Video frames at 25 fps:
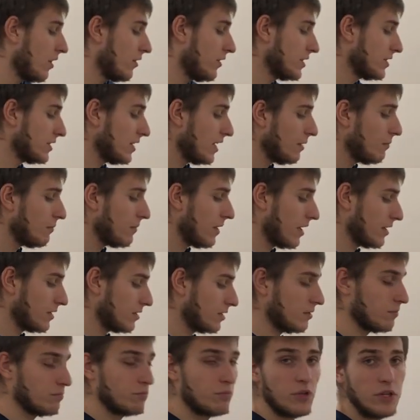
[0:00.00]
The same
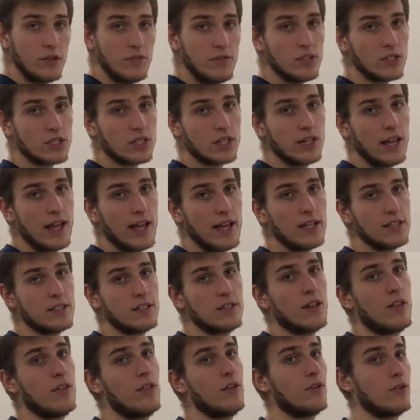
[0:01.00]
as in previous
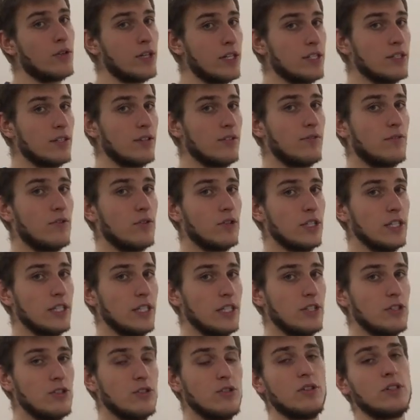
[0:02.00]
class, the reason for an
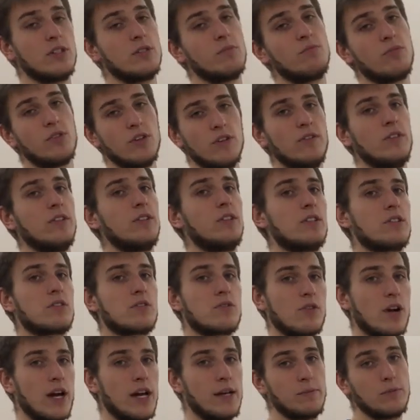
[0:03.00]
issue is briefly
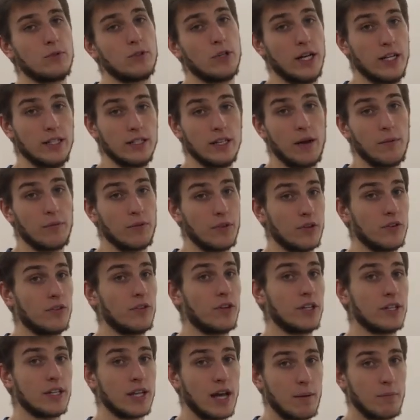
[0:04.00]
described right after
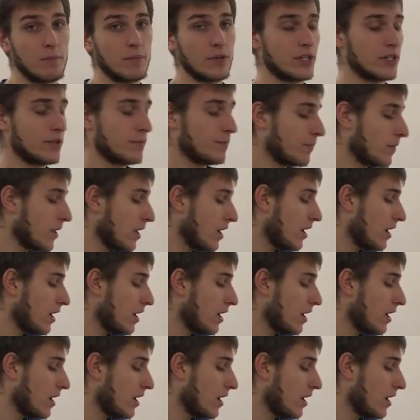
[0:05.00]
the number.